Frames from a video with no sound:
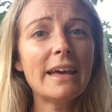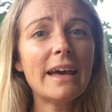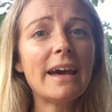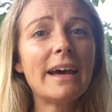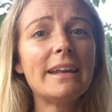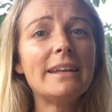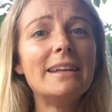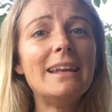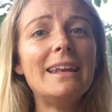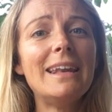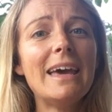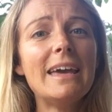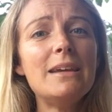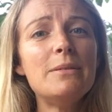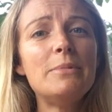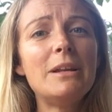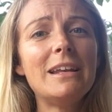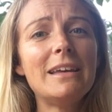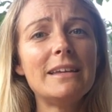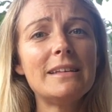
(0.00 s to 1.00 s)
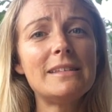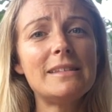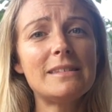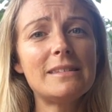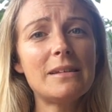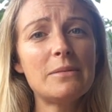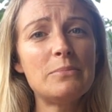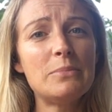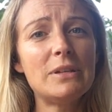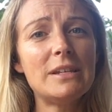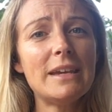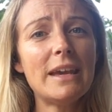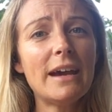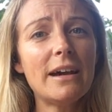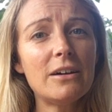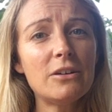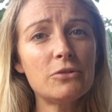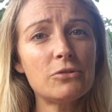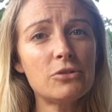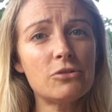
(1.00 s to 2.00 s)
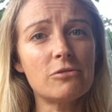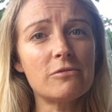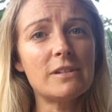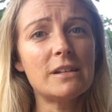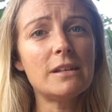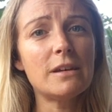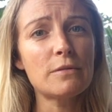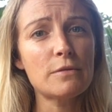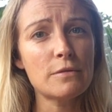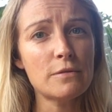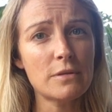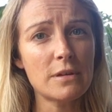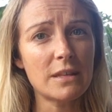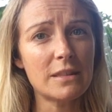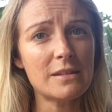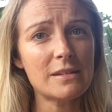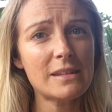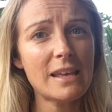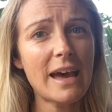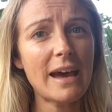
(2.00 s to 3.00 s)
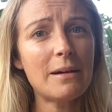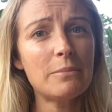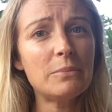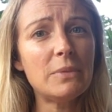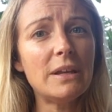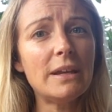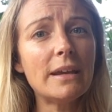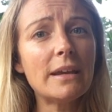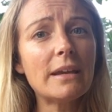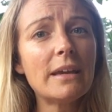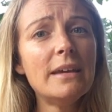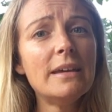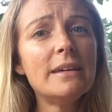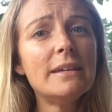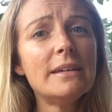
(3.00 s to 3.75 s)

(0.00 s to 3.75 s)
And labeling somebody else or another thing that's happening